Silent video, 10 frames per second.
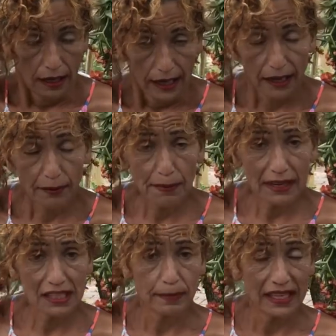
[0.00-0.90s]

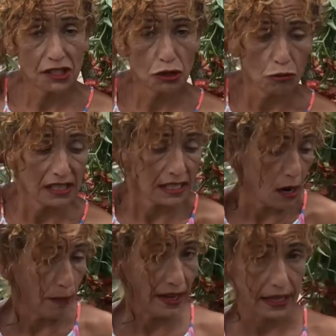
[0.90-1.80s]
everybody is very stressed
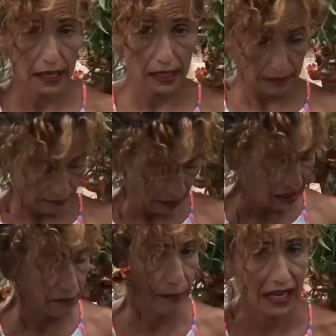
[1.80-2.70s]
out about the heat.
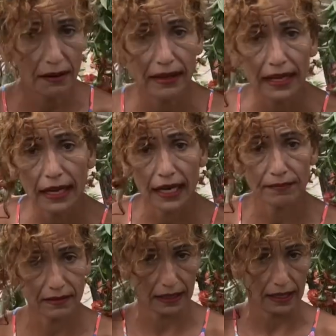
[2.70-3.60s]
It's very, very hot
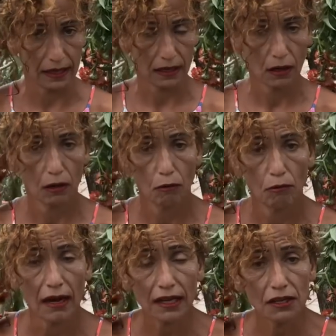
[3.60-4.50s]
out there.
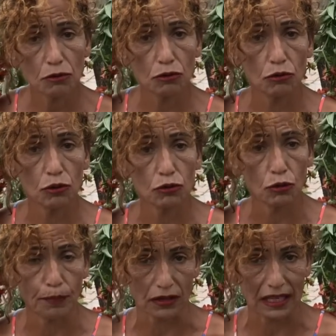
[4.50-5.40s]
What can you do to
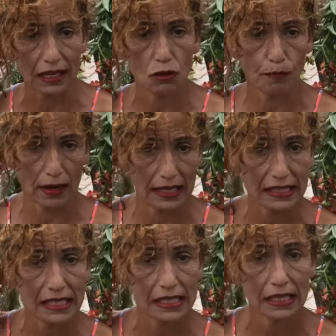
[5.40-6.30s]
protect your
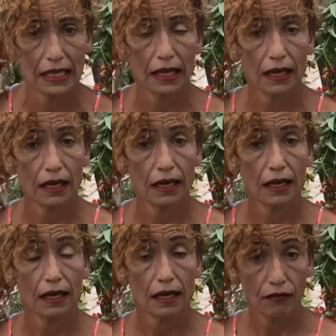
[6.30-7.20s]
plants
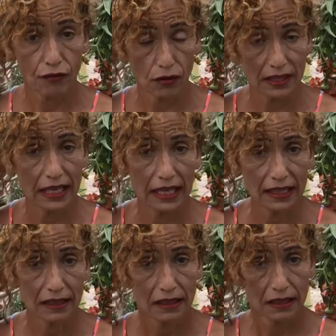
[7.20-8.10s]
from the
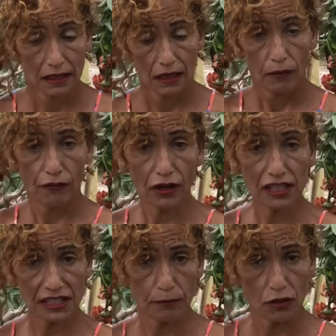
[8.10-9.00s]
heat?
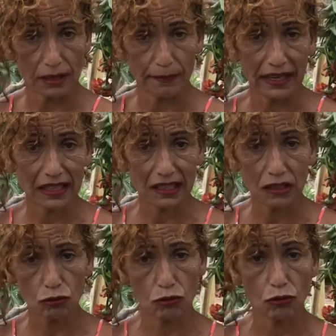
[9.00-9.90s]
First of all, the main
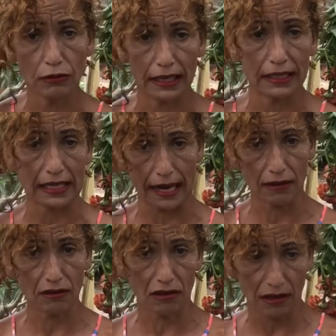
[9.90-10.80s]
thing to do is, I
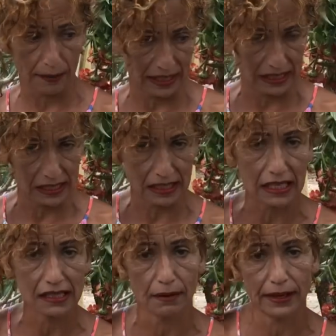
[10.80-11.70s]
don't know how many
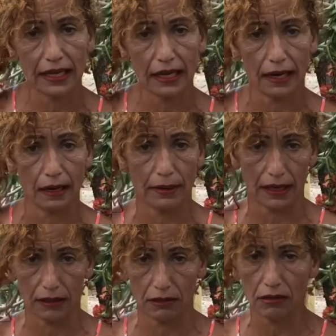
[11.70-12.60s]
states are very hot, but
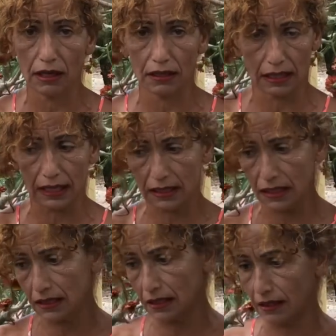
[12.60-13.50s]
I know
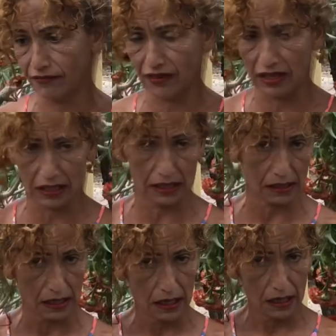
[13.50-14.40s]
Texas and
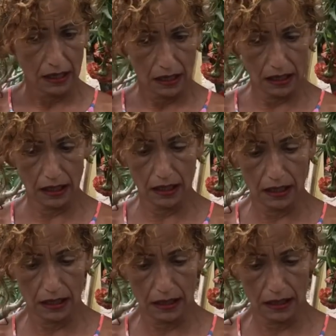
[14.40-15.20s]
Phoenix and